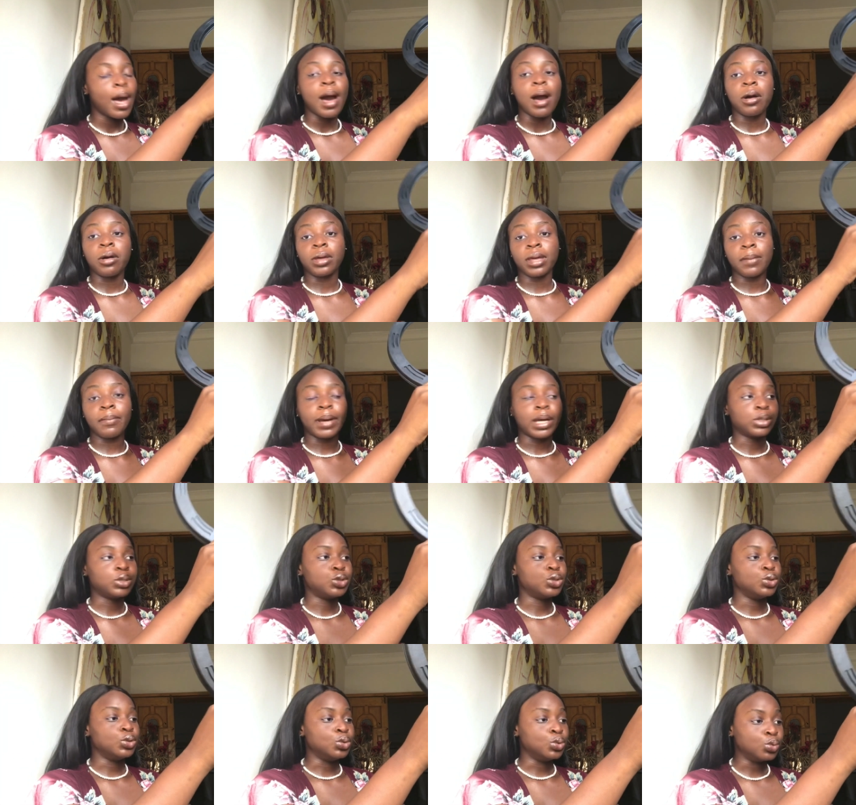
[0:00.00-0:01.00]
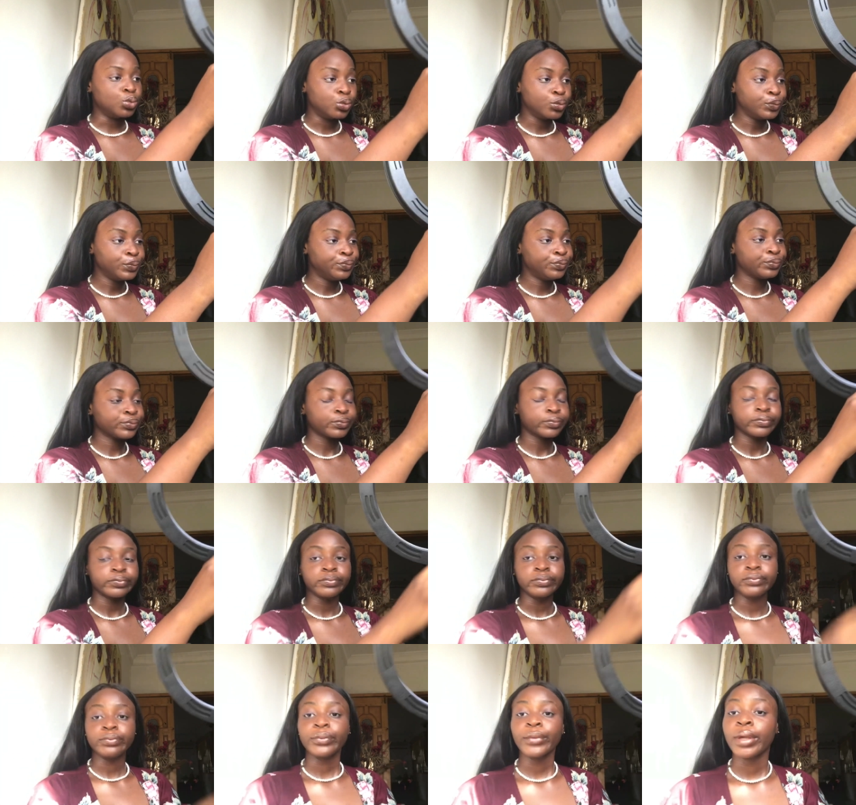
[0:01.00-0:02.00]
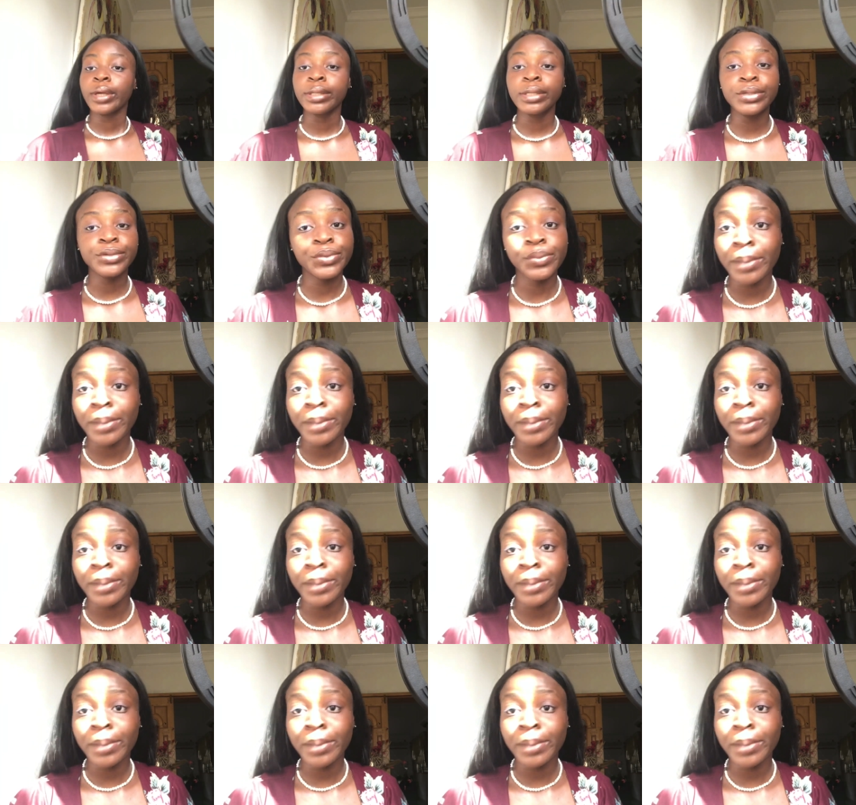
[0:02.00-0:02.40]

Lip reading: I'll get back to you. This